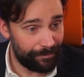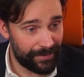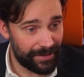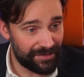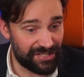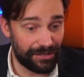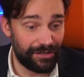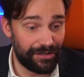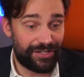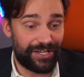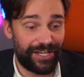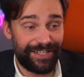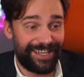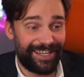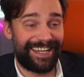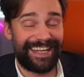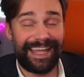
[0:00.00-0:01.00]
to look
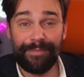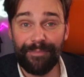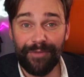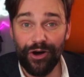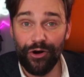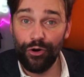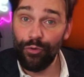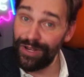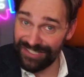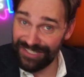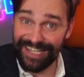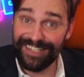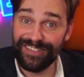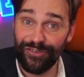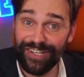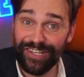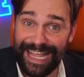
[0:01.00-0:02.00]
at an MMO which
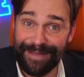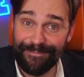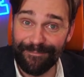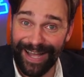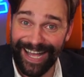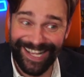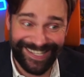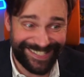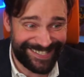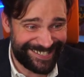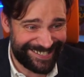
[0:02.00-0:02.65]
is on Game Pass.